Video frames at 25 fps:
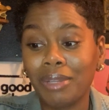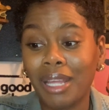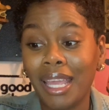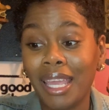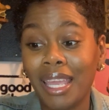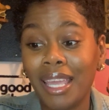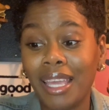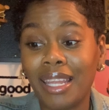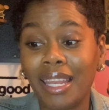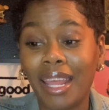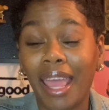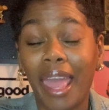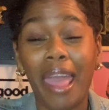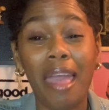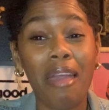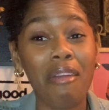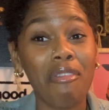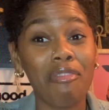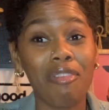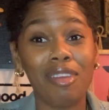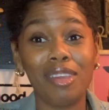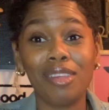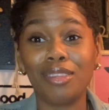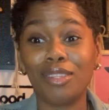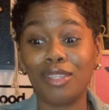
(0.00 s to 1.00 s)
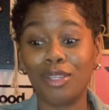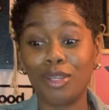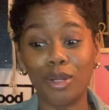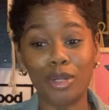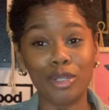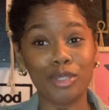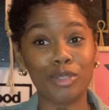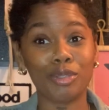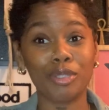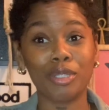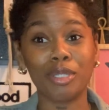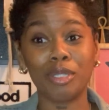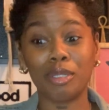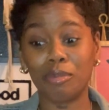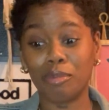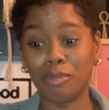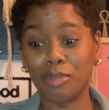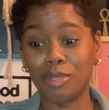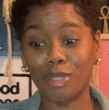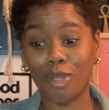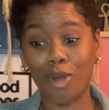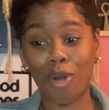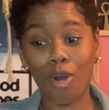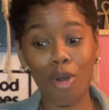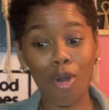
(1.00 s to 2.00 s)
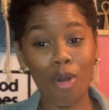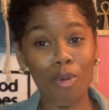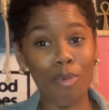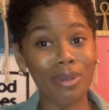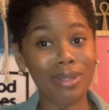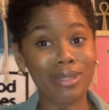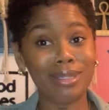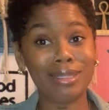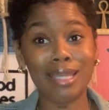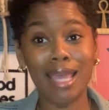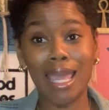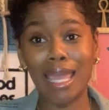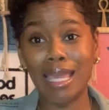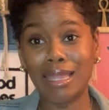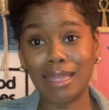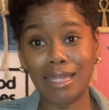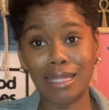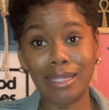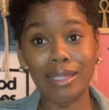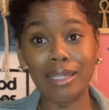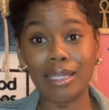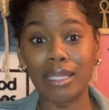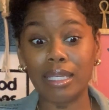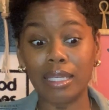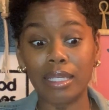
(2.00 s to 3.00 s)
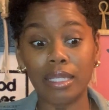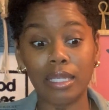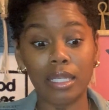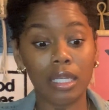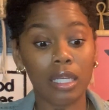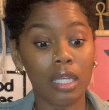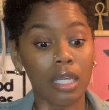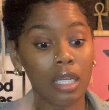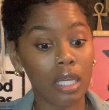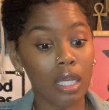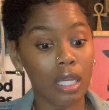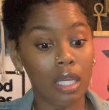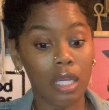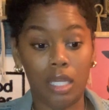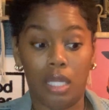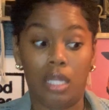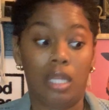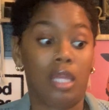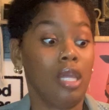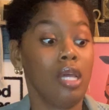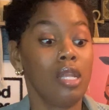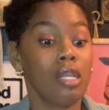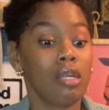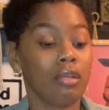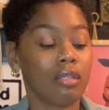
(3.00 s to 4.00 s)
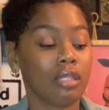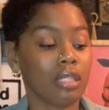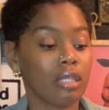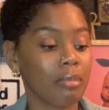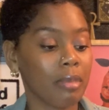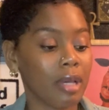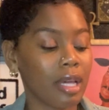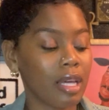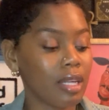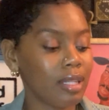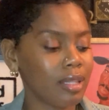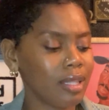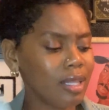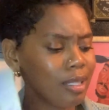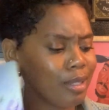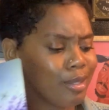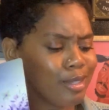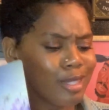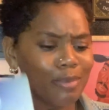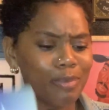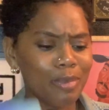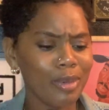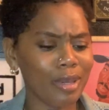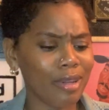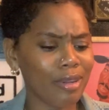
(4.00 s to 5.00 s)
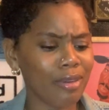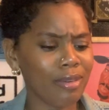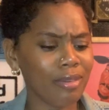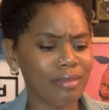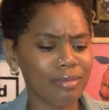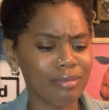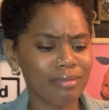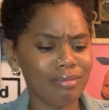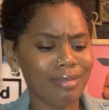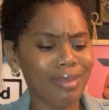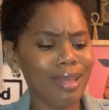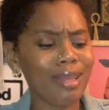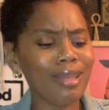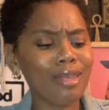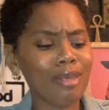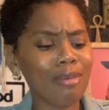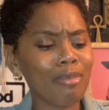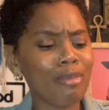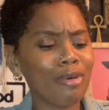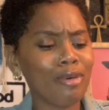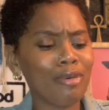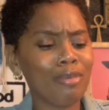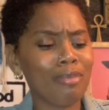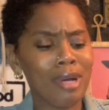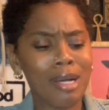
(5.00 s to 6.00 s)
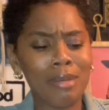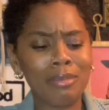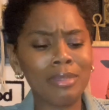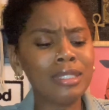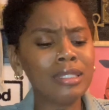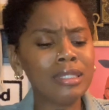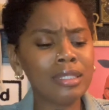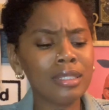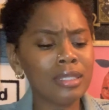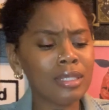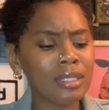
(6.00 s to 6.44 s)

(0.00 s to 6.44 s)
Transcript: and have faith in your dreams. All would take the lead. Hello, somebody. Thank you, Spirit. Thank you, Moon Mama,